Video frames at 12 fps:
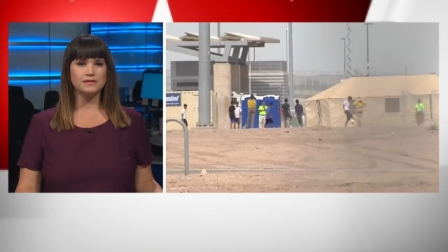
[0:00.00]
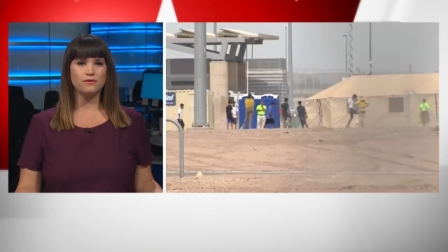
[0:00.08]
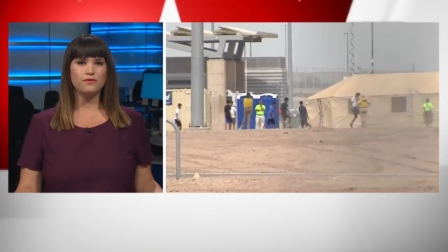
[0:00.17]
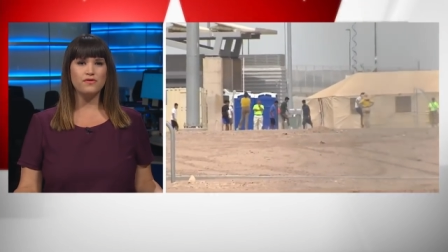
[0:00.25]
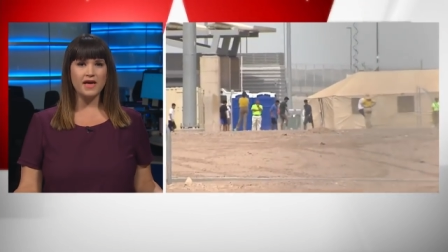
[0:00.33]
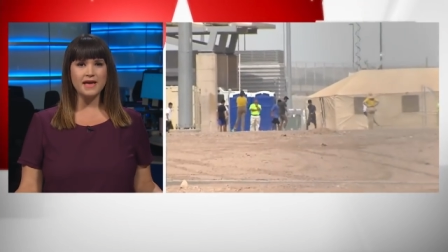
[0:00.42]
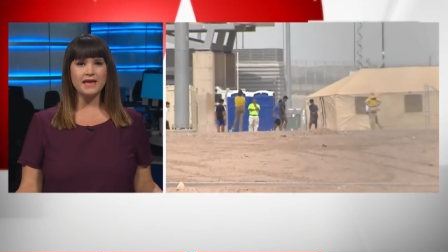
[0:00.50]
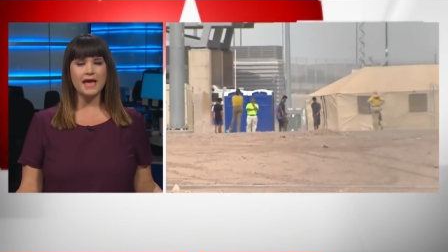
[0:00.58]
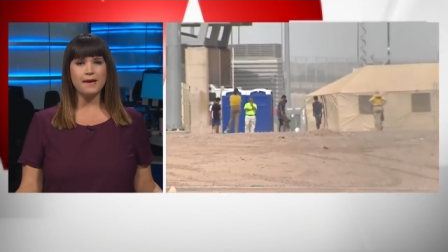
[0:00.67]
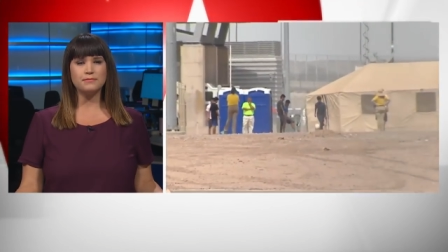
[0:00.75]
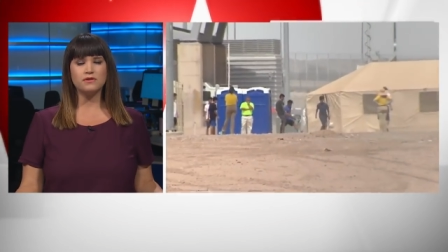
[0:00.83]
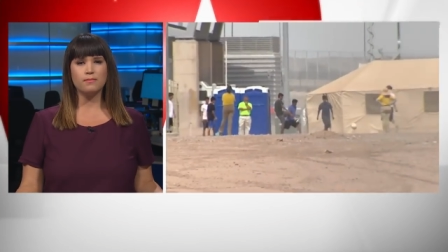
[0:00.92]
So they
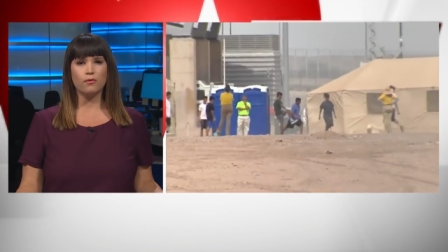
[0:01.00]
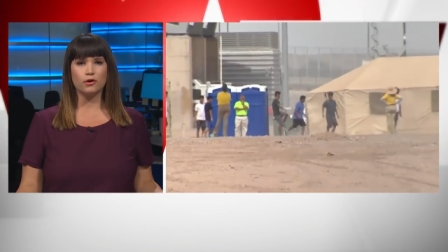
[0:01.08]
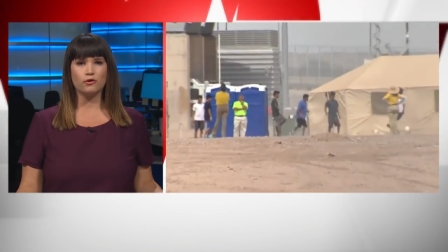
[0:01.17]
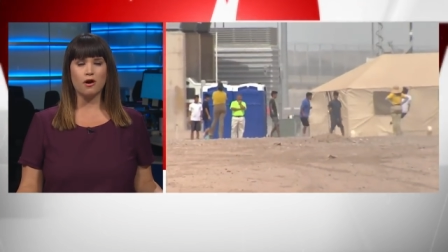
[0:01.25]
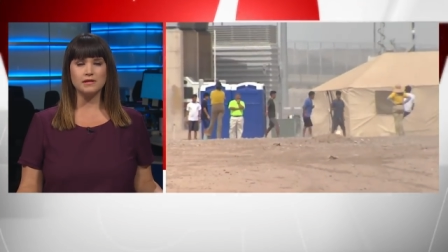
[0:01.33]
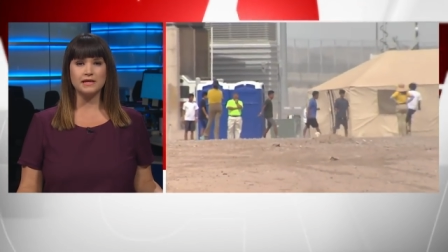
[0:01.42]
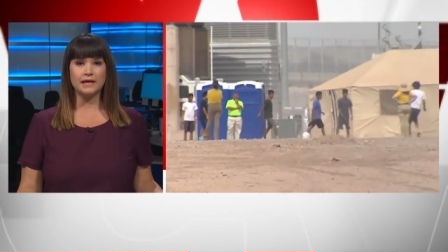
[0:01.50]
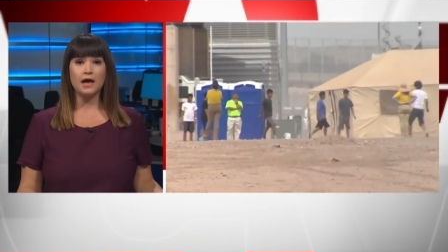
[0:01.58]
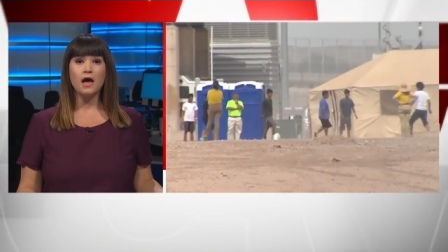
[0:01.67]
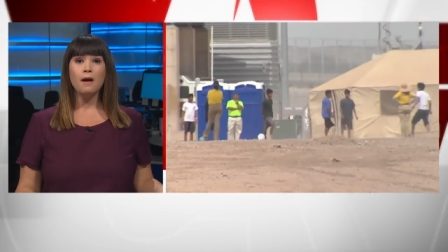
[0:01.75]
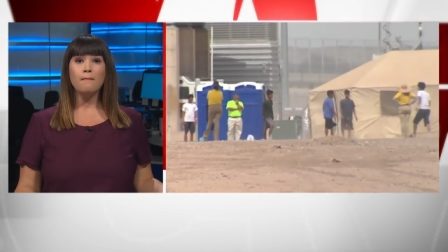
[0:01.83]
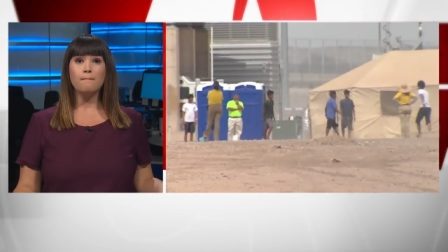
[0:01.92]
came to the border crossing
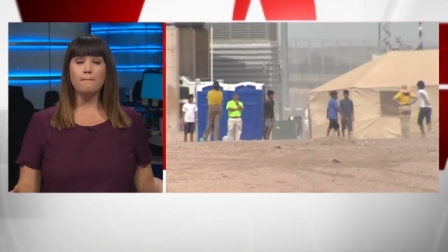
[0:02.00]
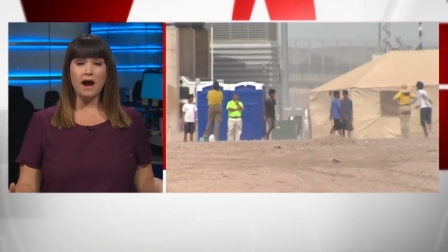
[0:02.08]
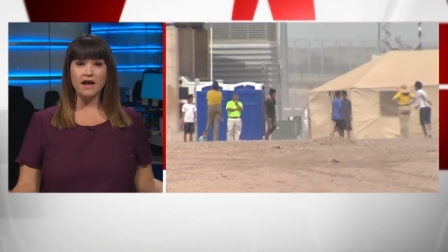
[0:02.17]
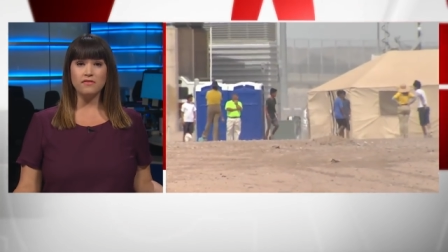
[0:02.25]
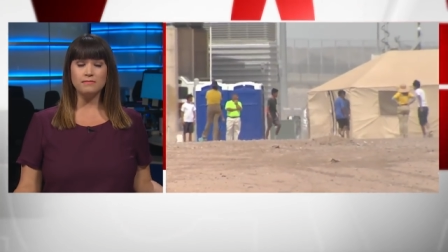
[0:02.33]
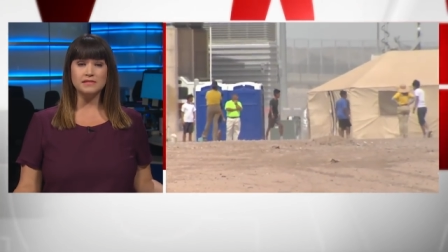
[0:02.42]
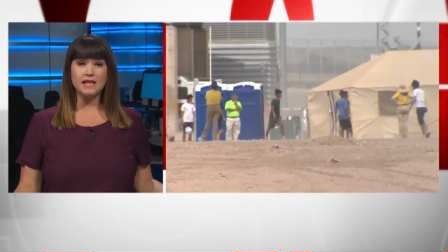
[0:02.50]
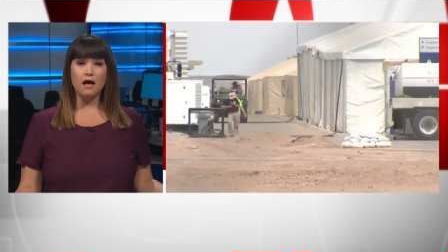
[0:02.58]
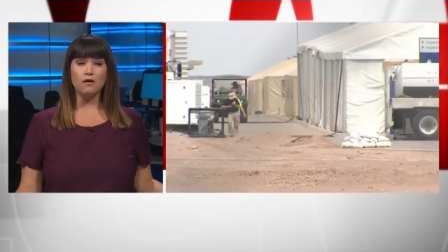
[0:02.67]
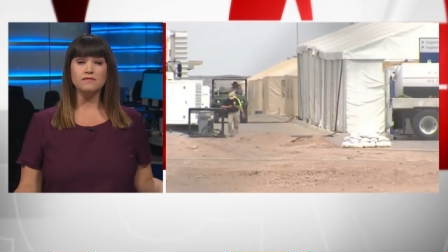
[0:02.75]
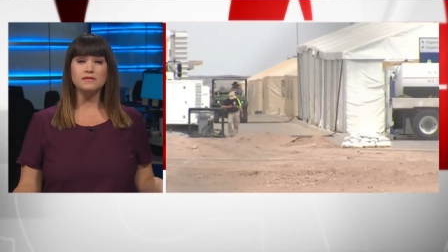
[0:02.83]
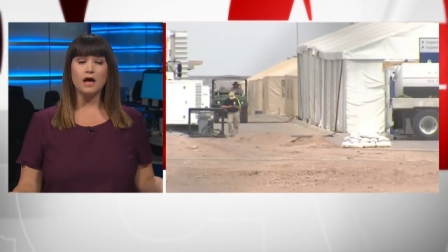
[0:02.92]
by
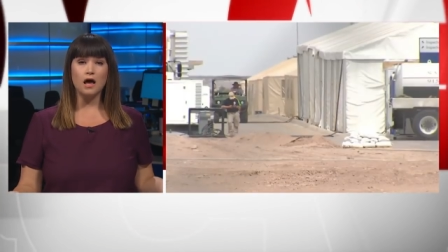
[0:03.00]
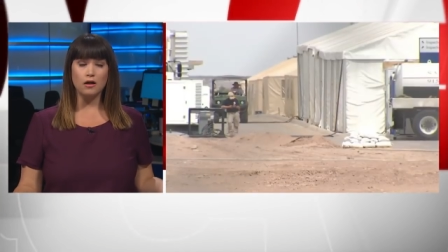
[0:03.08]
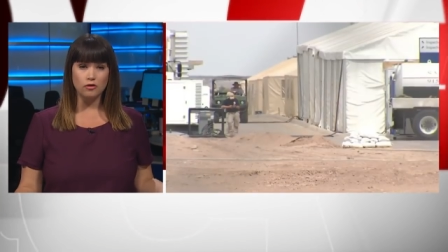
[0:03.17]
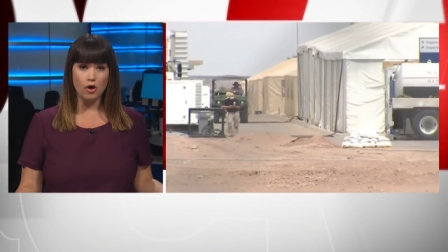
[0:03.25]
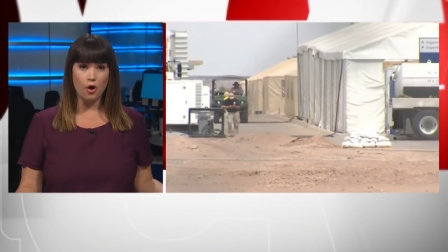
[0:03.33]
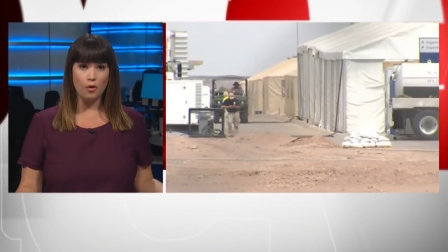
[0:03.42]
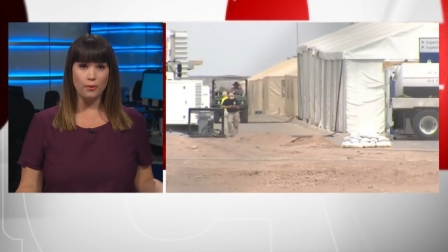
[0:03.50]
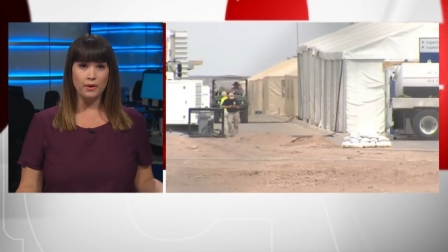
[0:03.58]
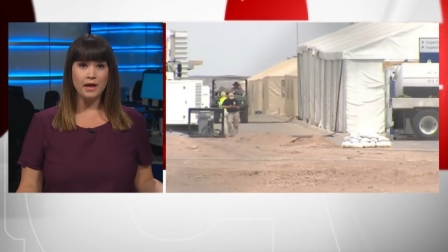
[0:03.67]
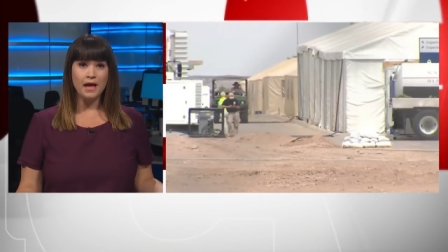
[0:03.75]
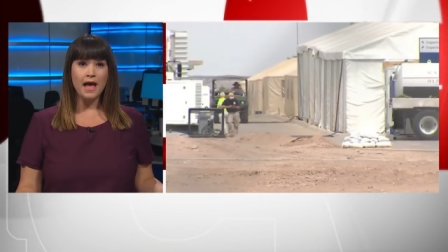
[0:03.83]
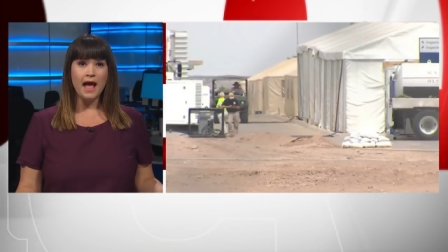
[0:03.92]
themselves alone,
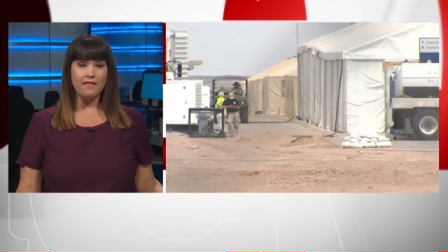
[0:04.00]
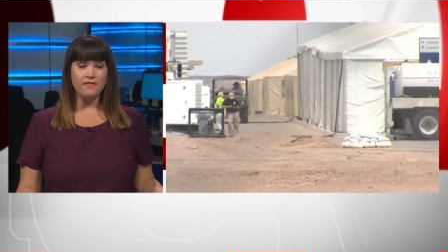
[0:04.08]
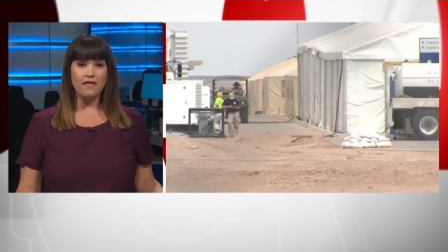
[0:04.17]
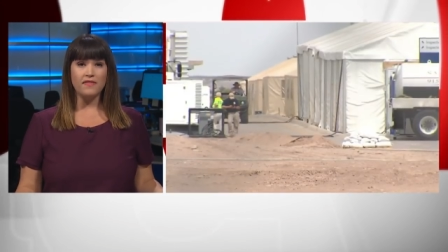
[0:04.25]
and then